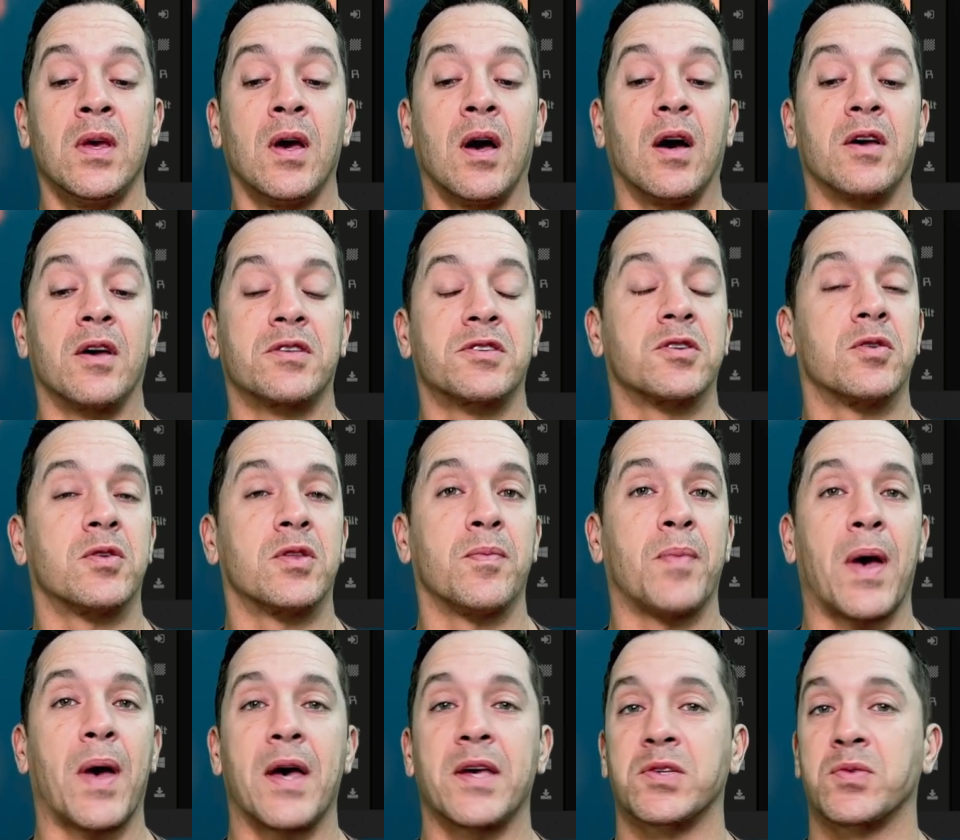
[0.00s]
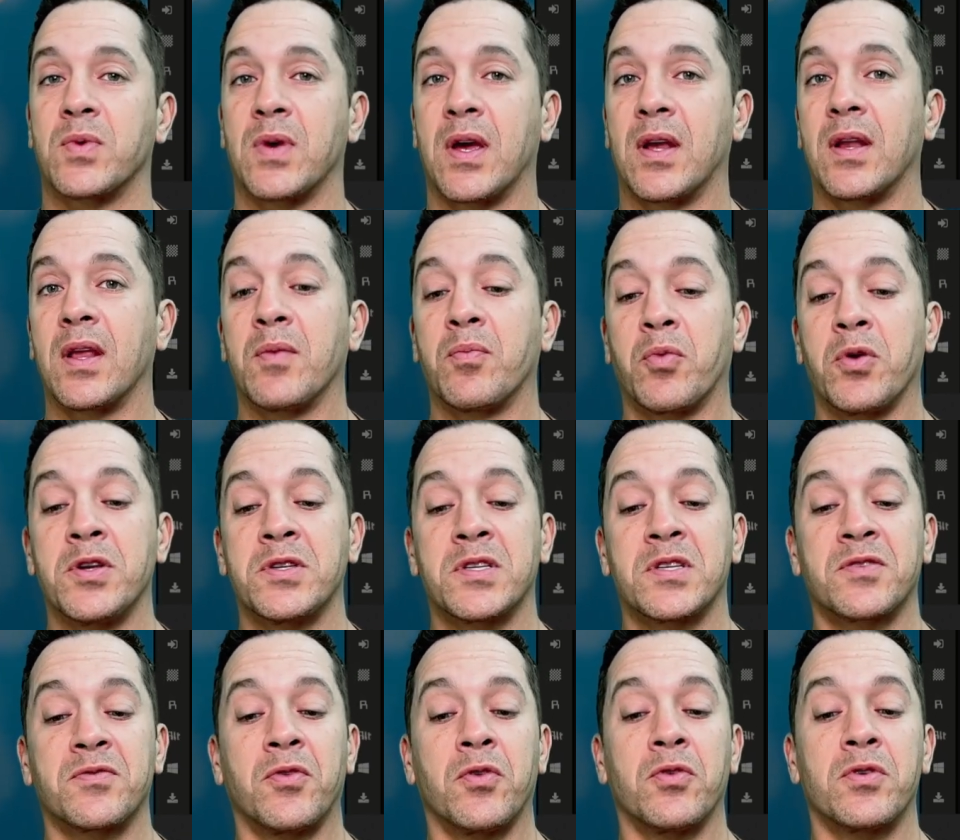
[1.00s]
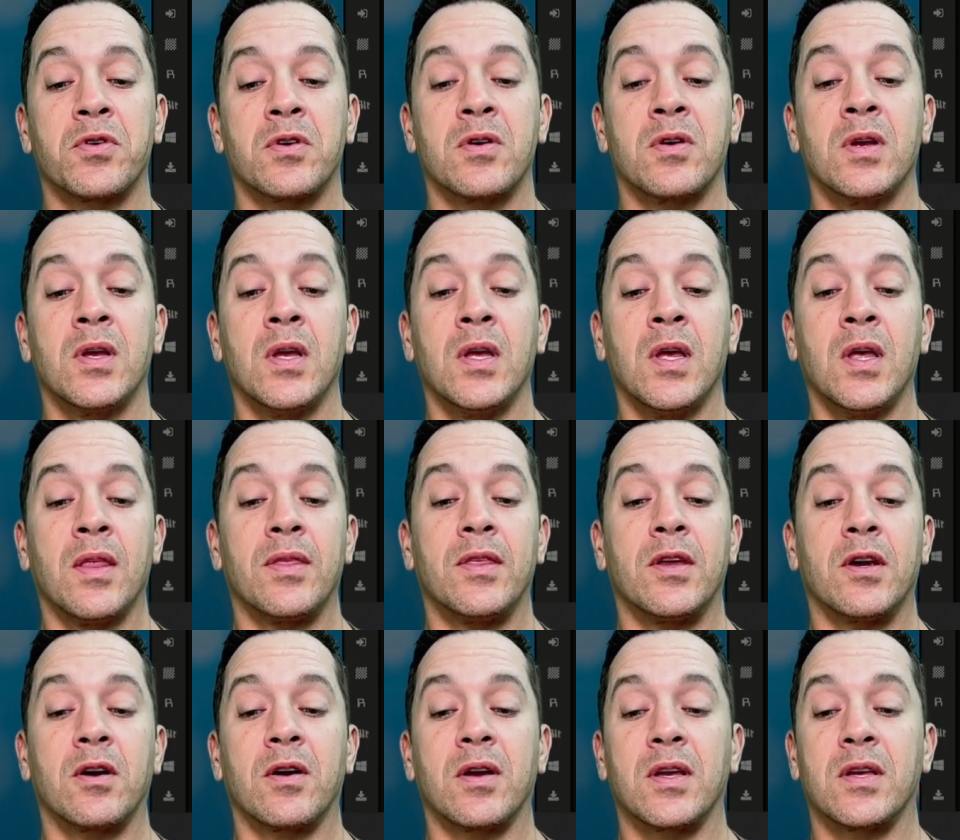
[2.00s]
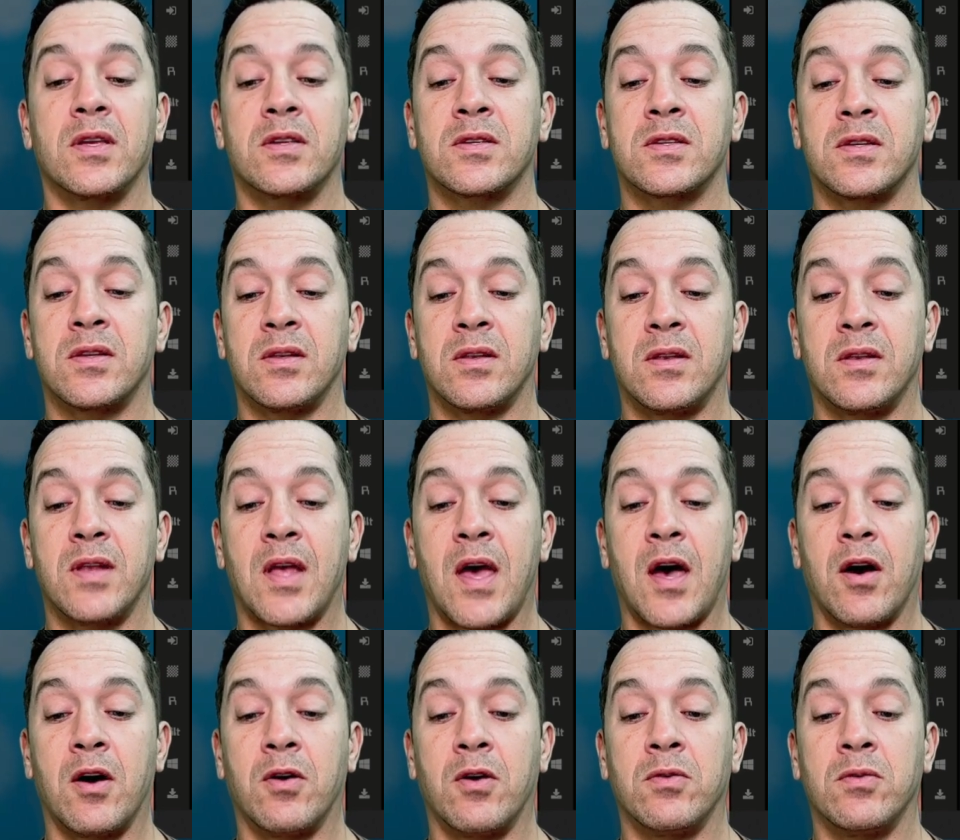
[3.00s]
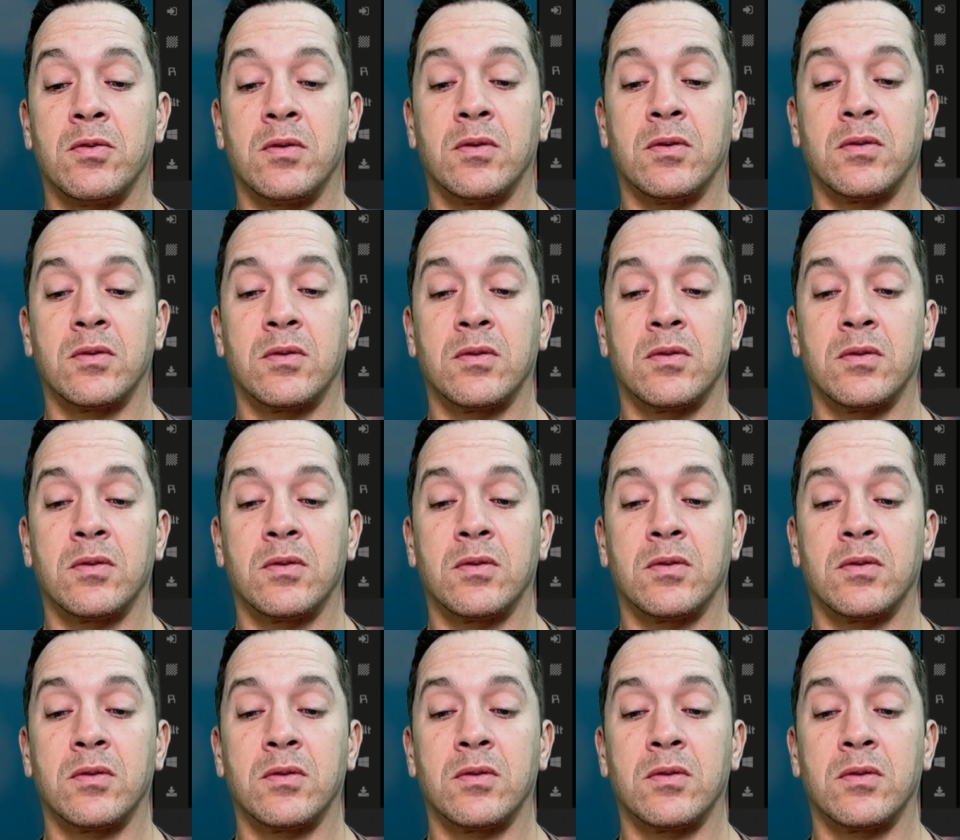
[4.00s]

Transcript: Uh, so in the past we had a presets folder. There is now